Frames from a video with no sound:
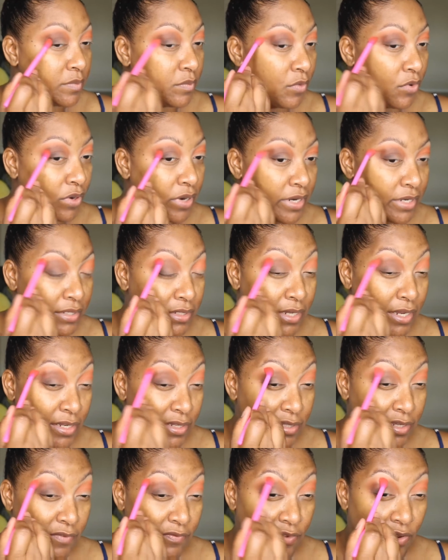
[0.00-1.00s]
more
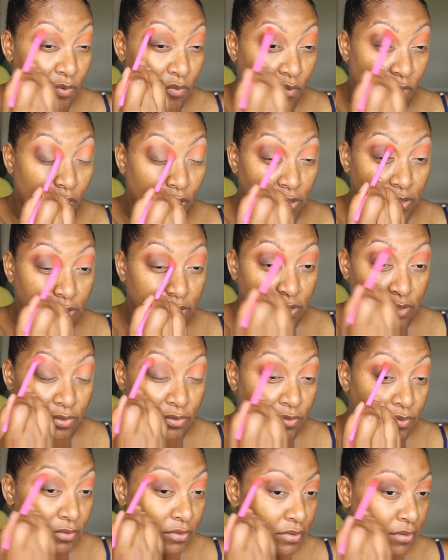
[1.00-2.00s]
intense if you want
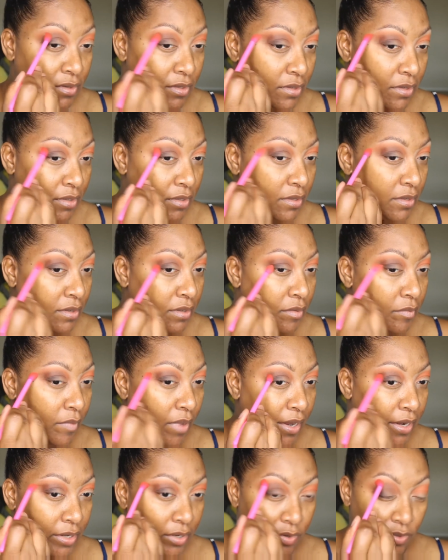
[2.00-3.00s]
to,
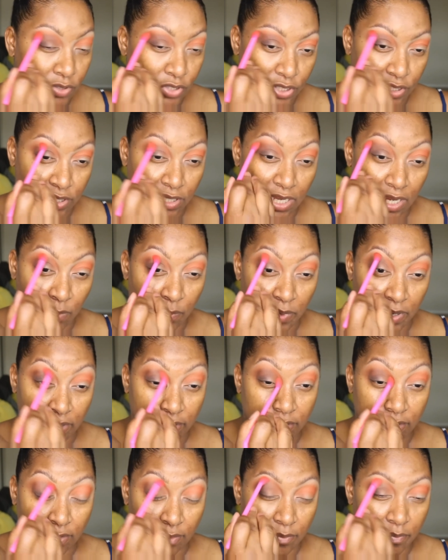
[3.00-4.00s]
but you know, just keeping
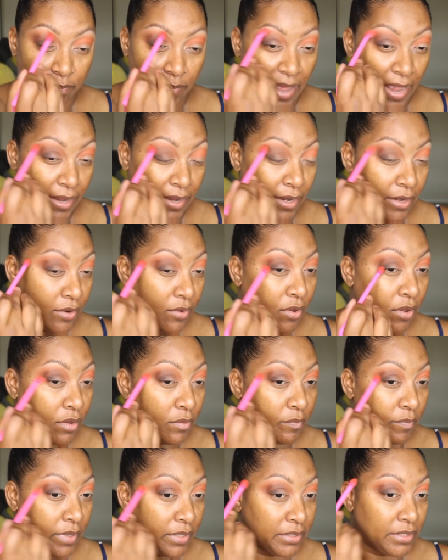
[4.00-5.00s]
to pack it
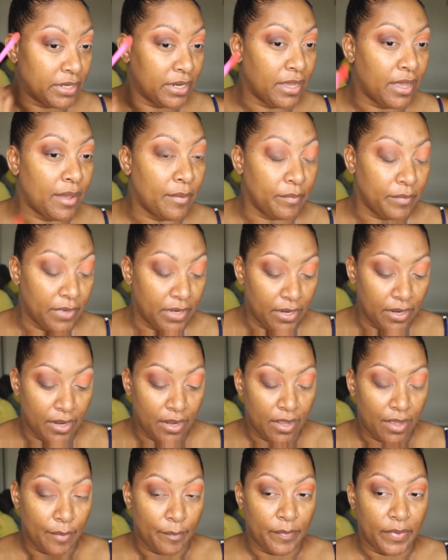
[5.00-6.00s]
on, build it up.
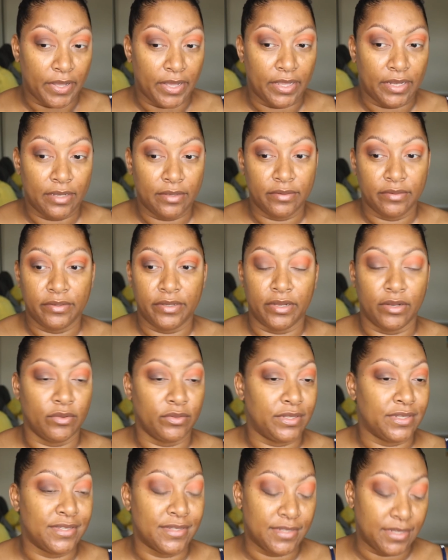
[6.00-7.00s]
But you know,
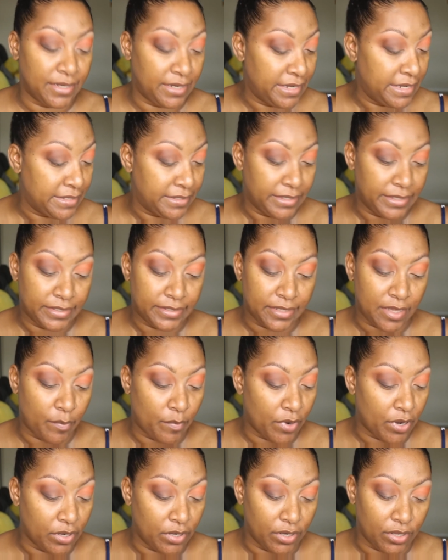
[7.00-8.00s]
this is an easy
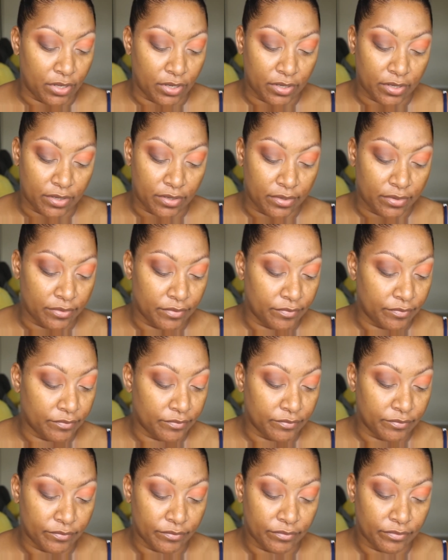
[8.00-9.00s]
summer look,
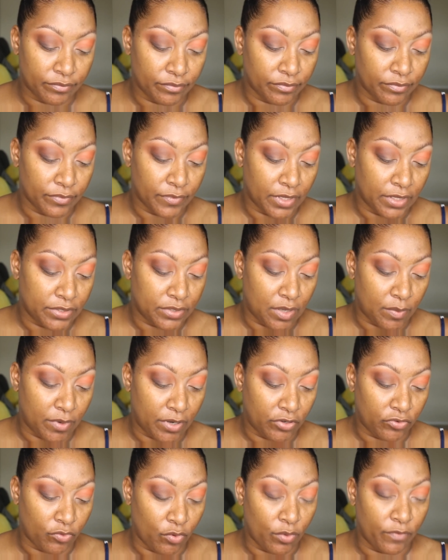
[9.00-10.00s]
so I'm
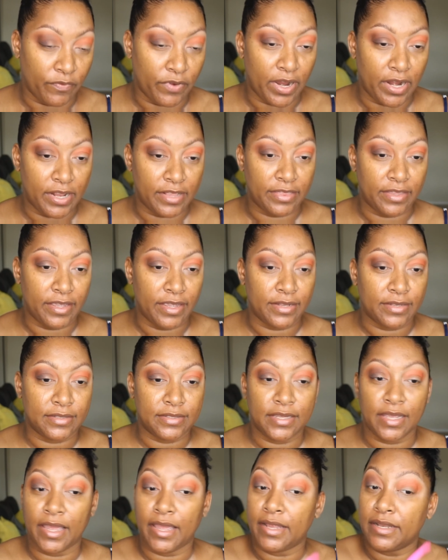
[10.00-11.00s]
not going for anything
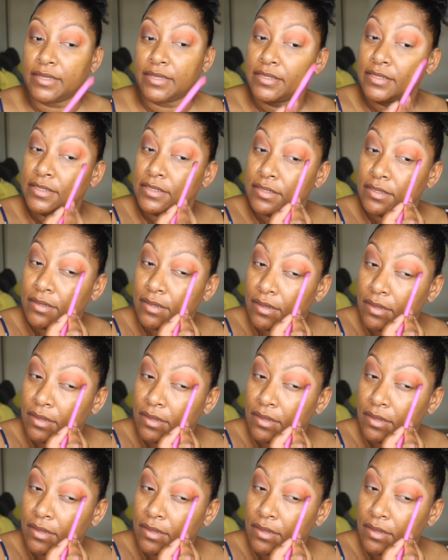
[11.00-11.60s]
intense.